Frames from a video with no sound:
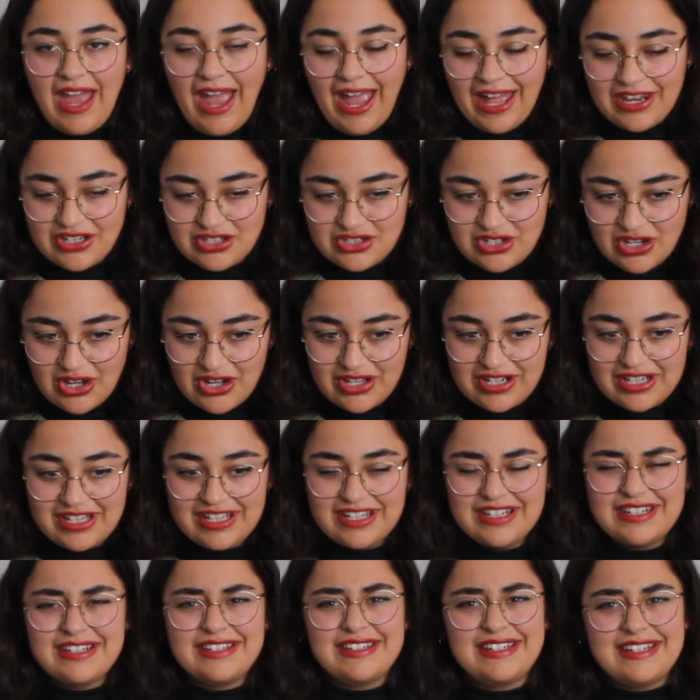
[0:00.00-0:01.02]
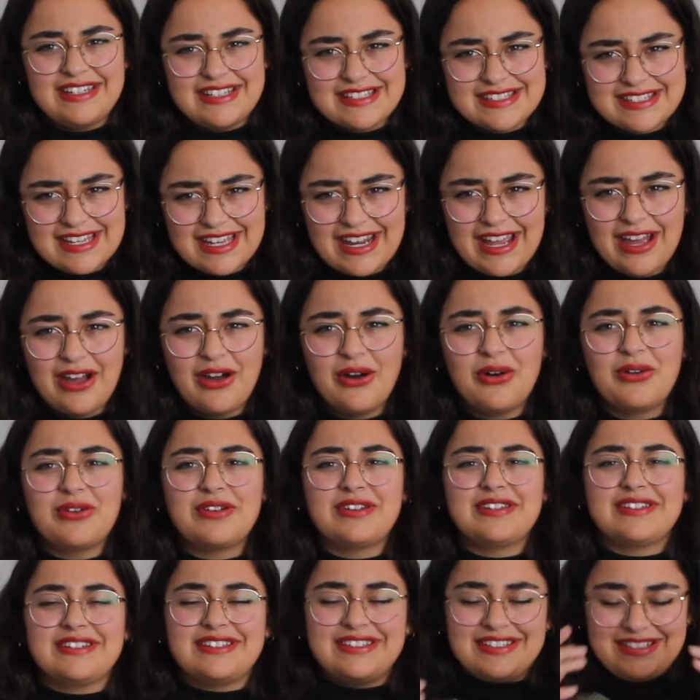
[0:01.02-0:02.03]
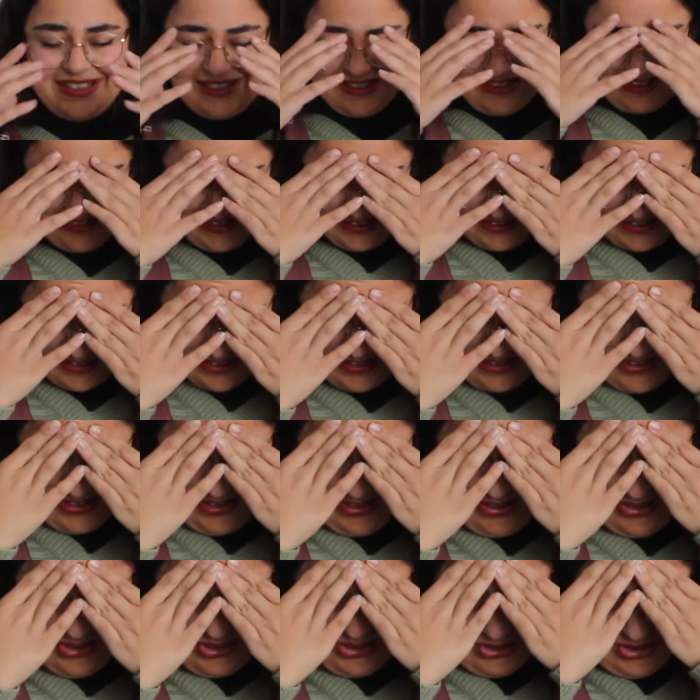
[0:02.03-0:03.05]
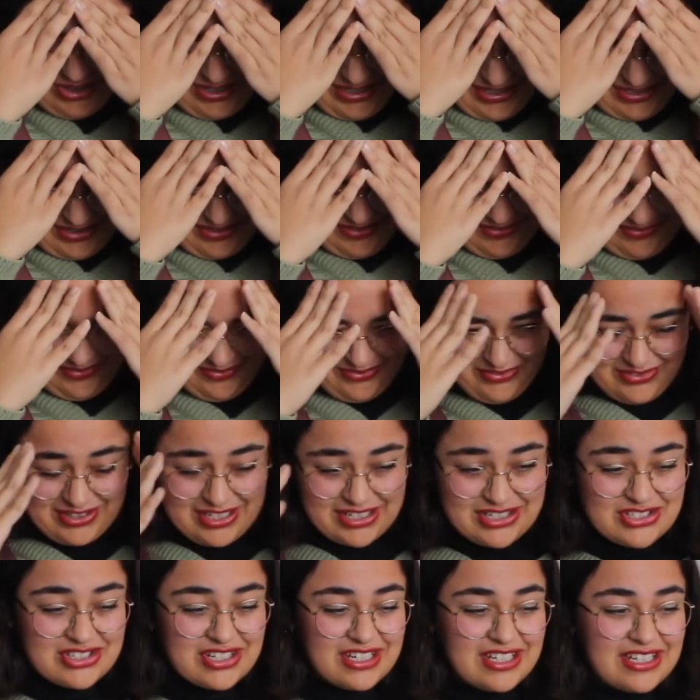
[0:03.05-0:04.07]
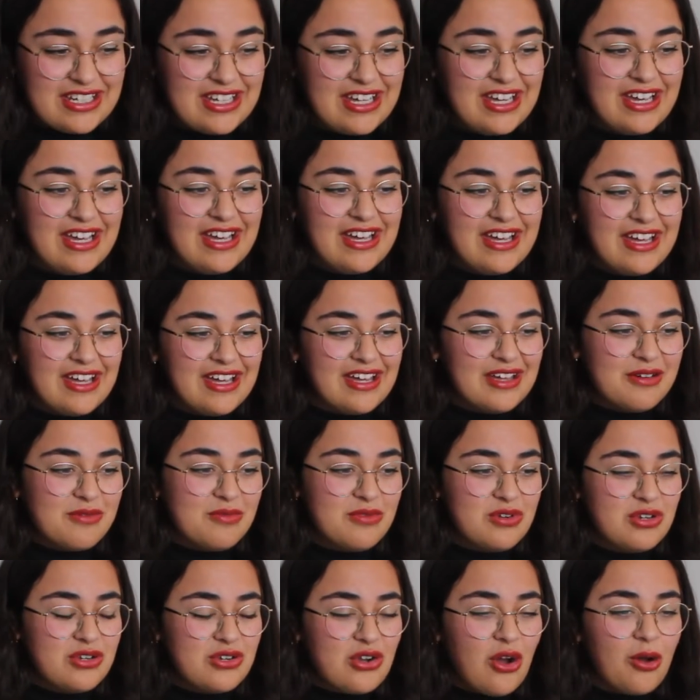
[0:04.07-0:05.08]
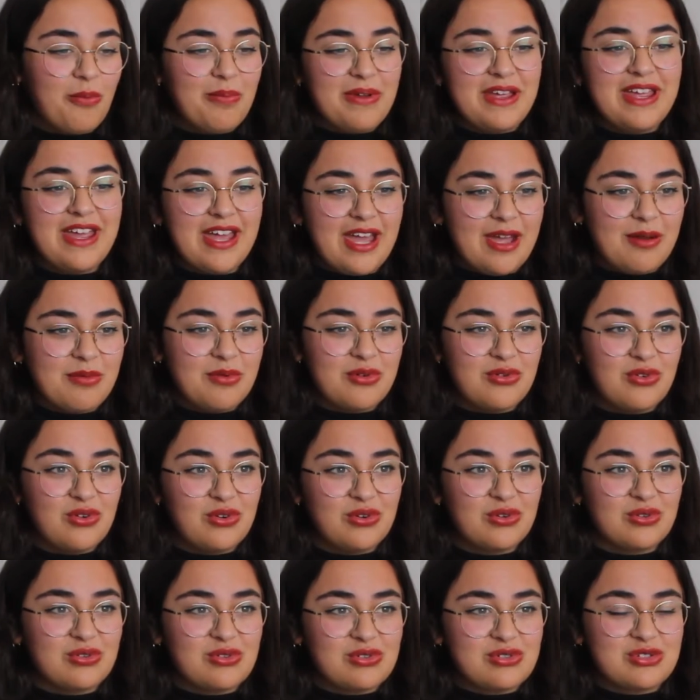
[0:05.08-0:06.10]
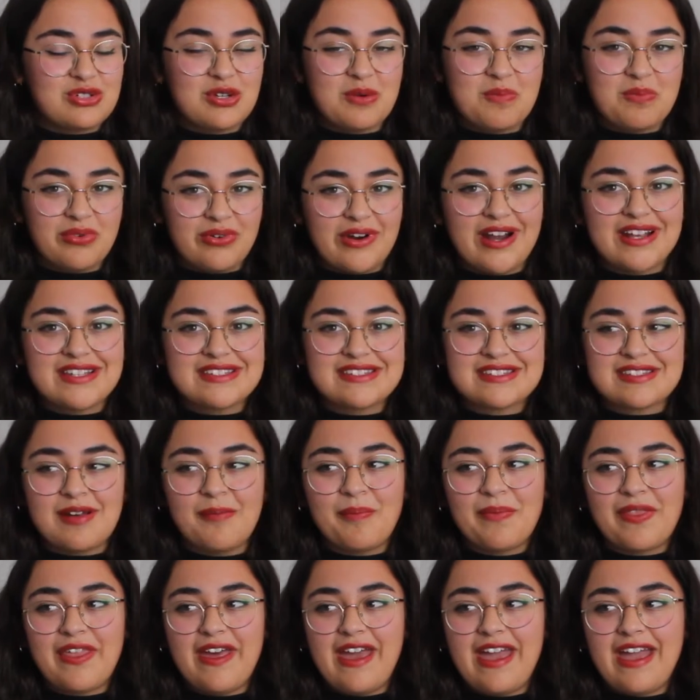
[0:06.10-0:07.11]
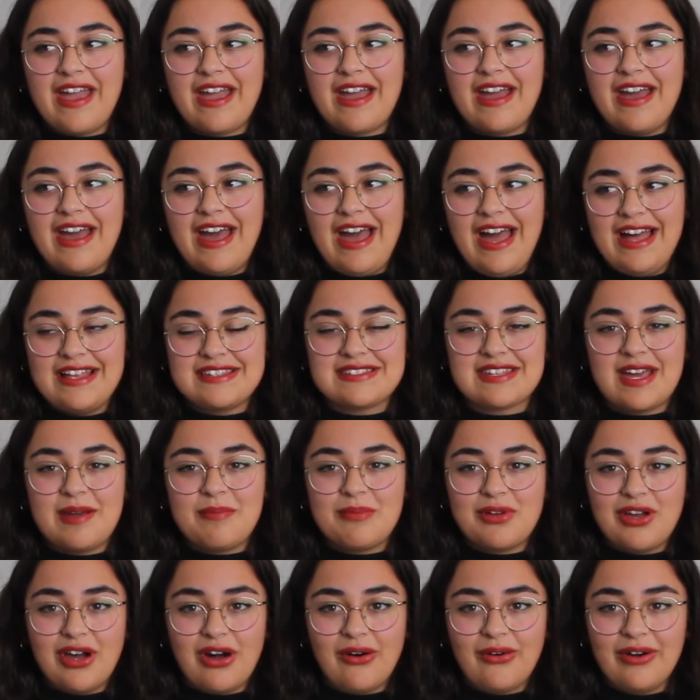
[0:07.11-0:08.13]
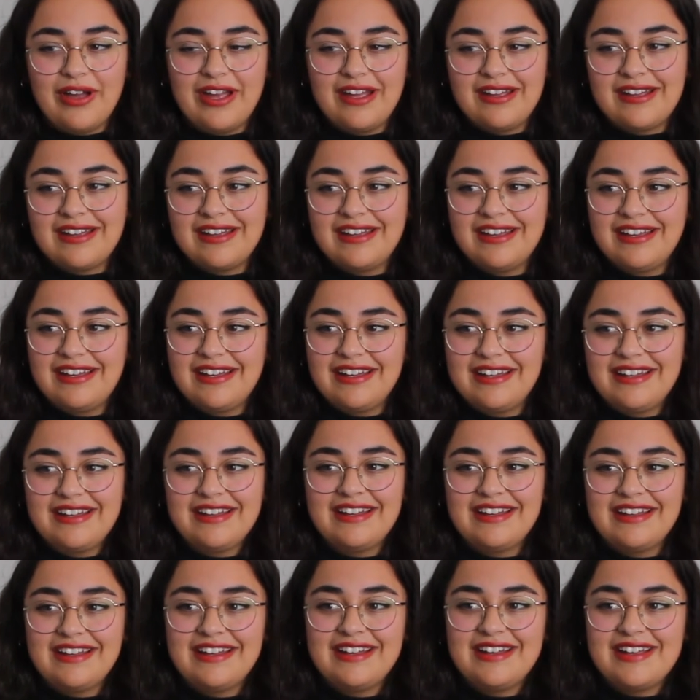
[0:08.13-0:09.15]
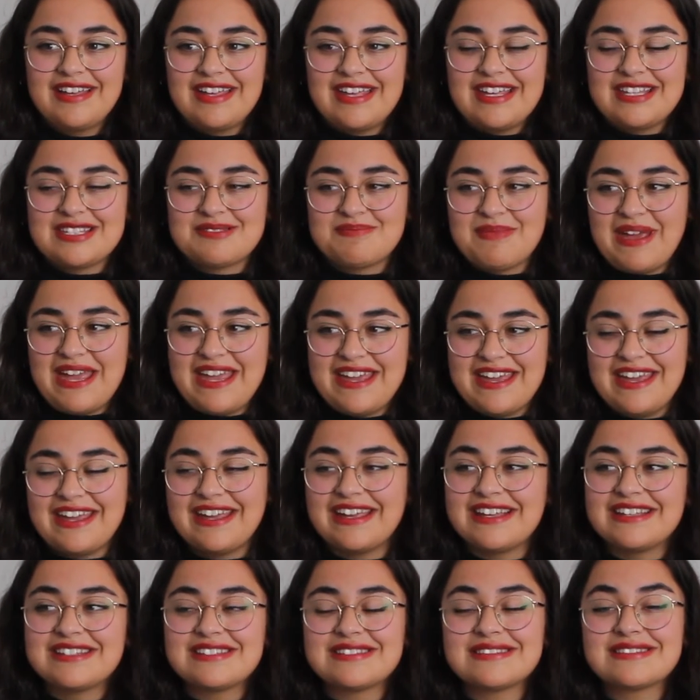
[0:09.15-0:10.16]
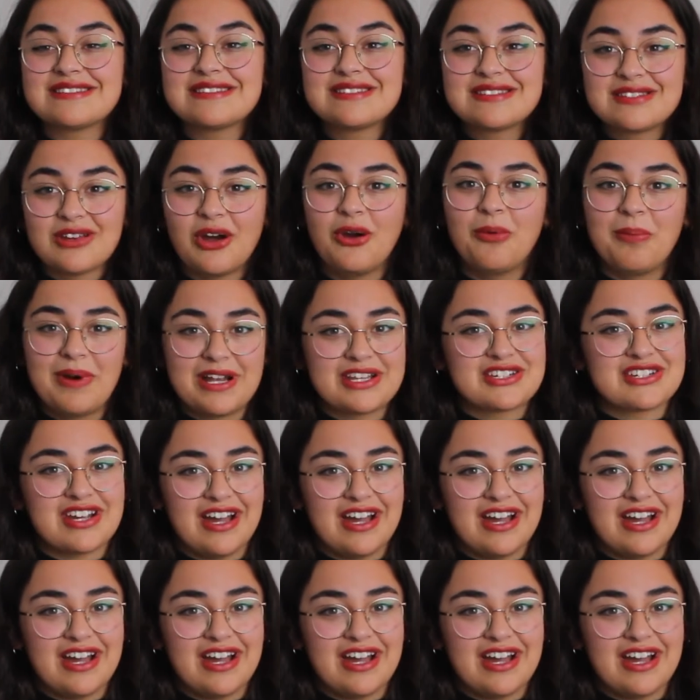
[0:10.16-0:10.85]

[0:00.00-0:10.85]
and turn it inside out and try and finish it. Not being able to press something as I'm going is making it so much